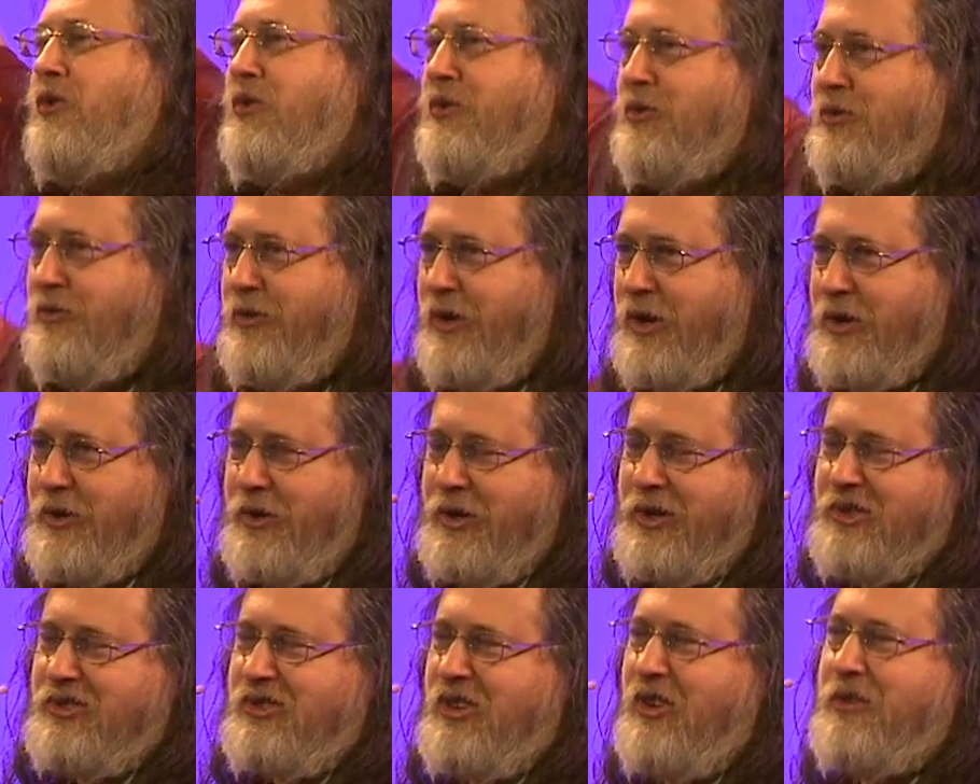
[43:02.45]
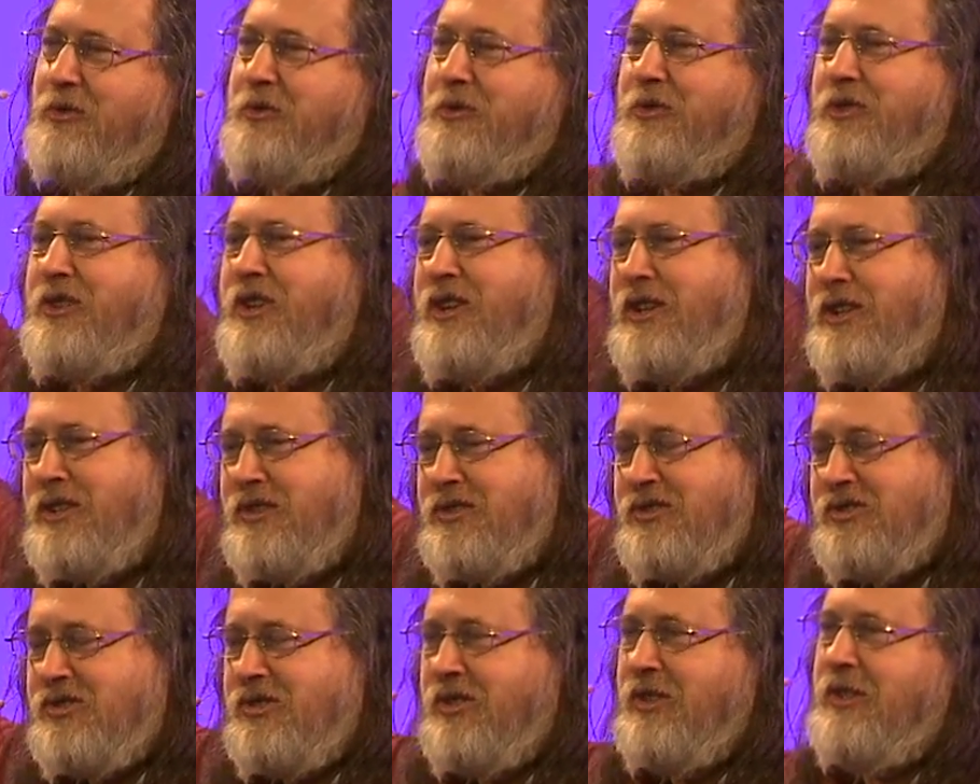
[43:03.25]
through various other
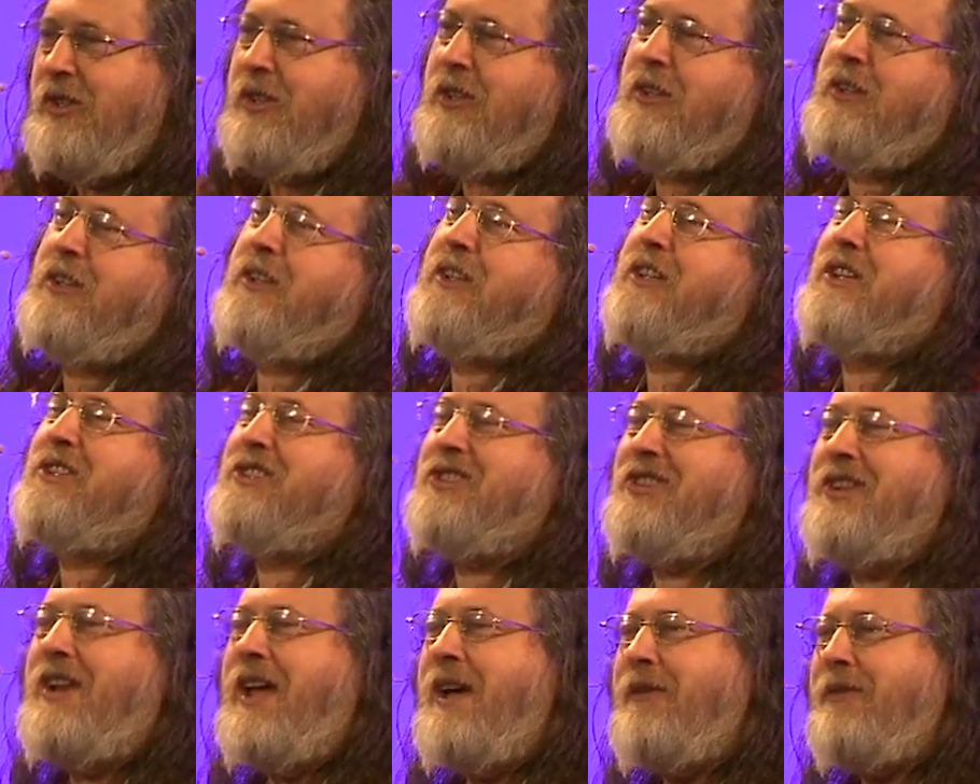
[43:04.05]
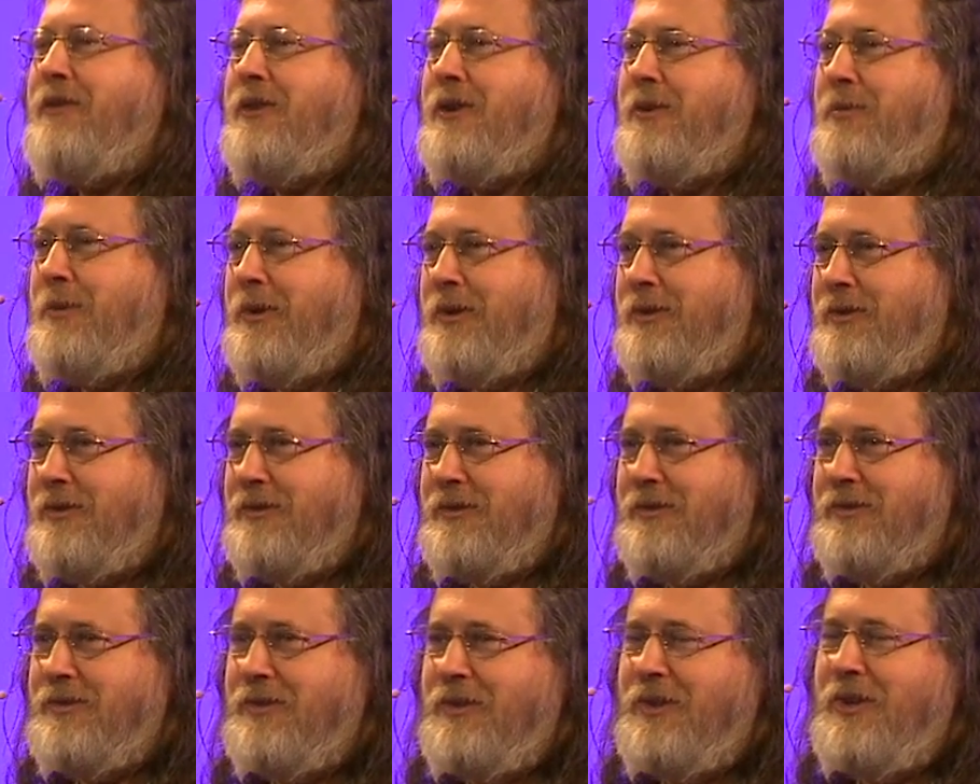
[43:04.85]
things. It's inevitable.
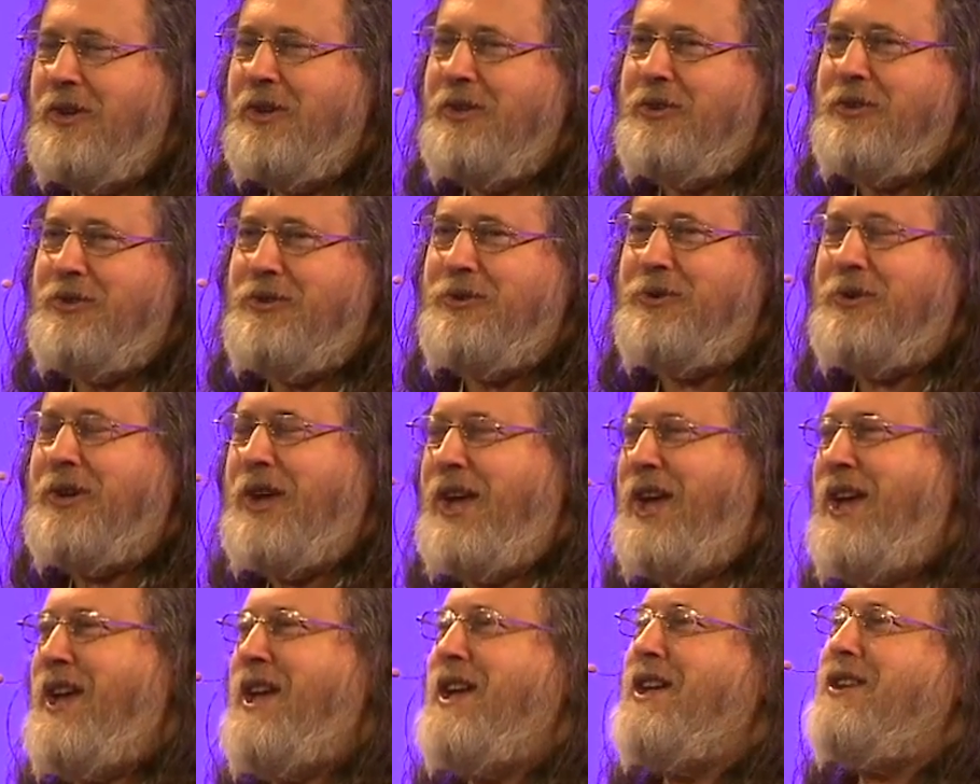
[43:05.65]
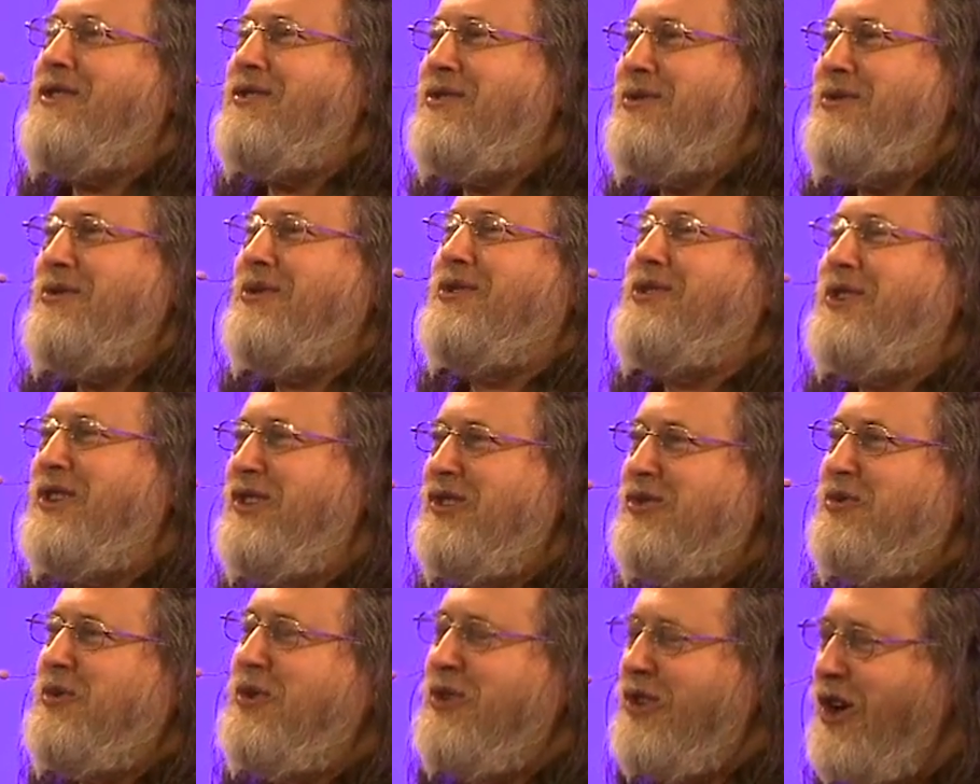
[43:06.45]
You can't do
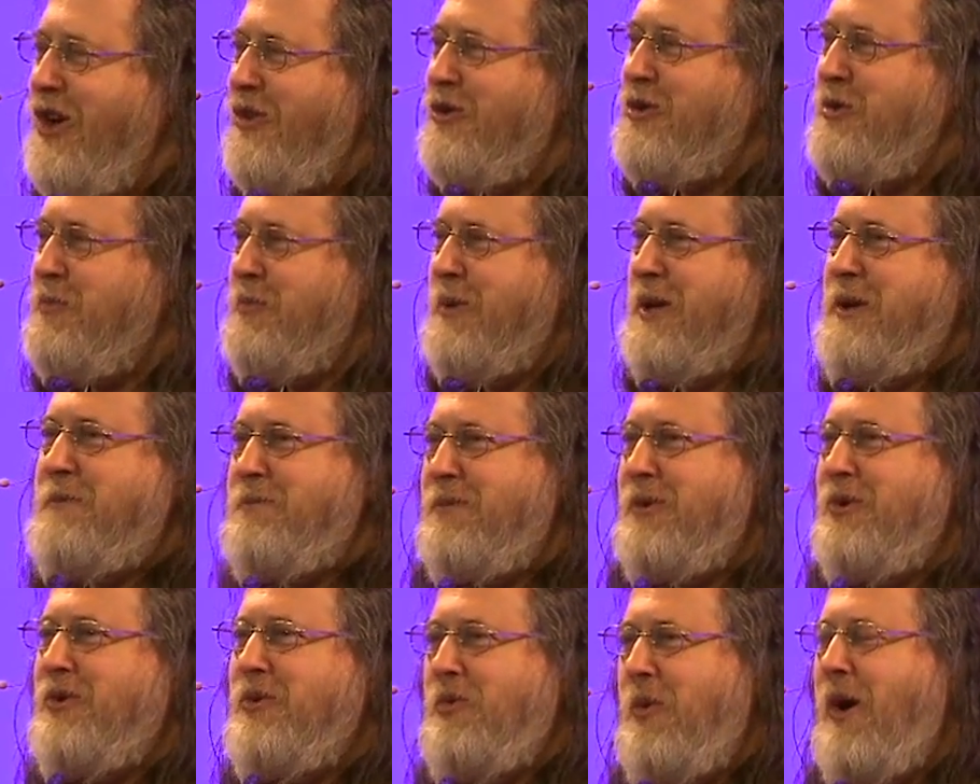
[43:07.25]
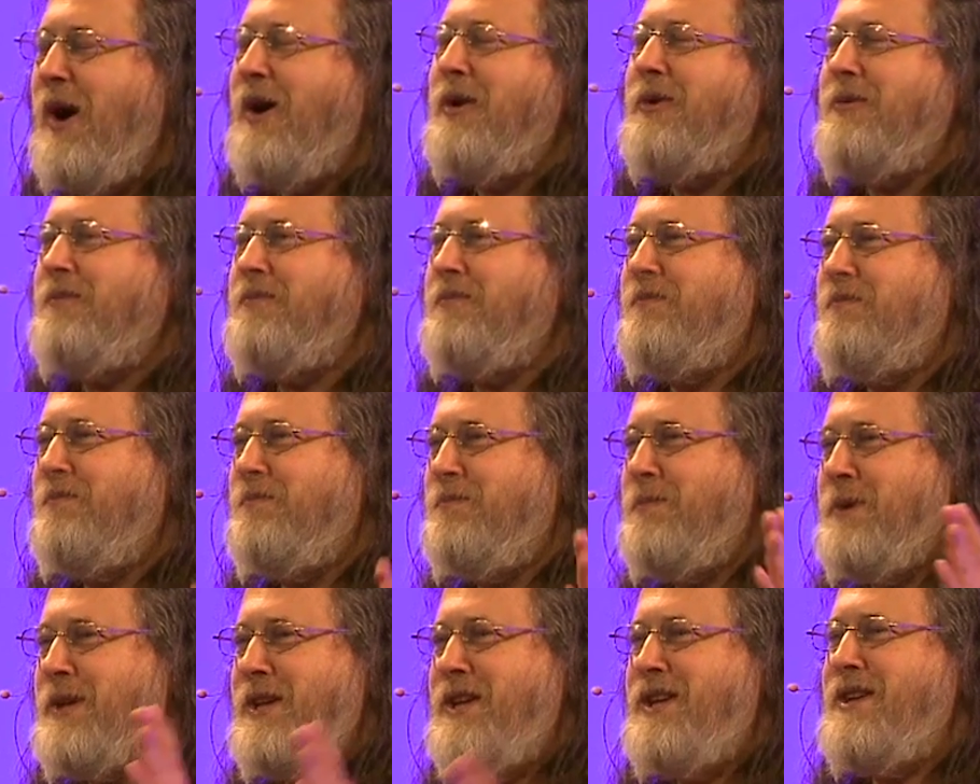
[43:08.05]
things with other people while
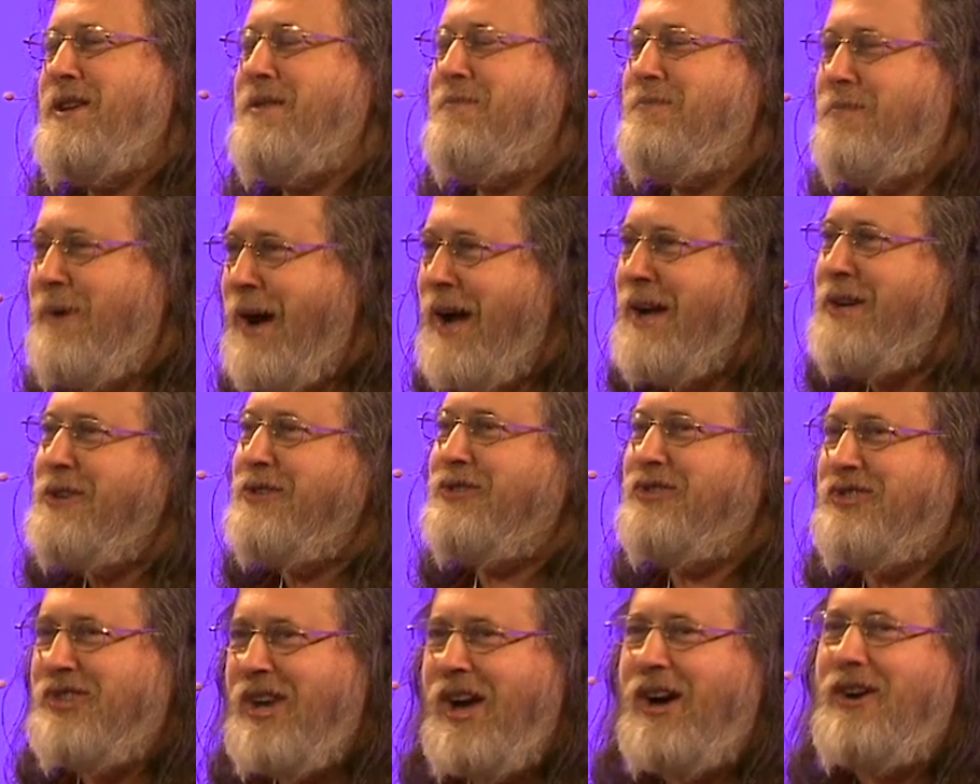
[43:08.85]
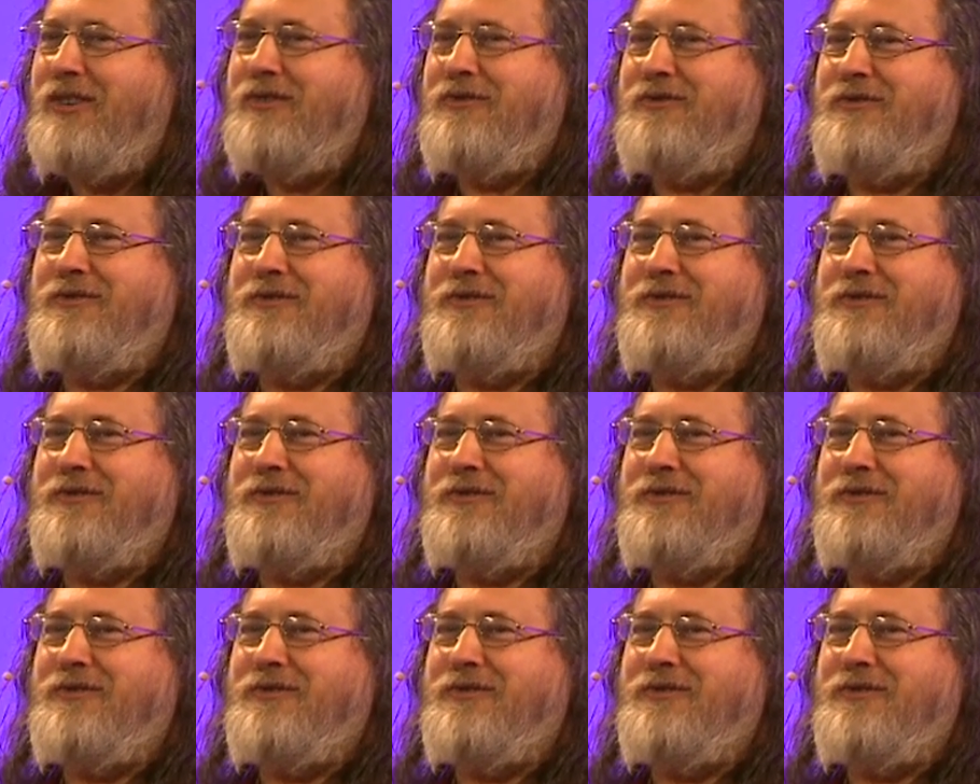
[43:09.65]
being by yourself.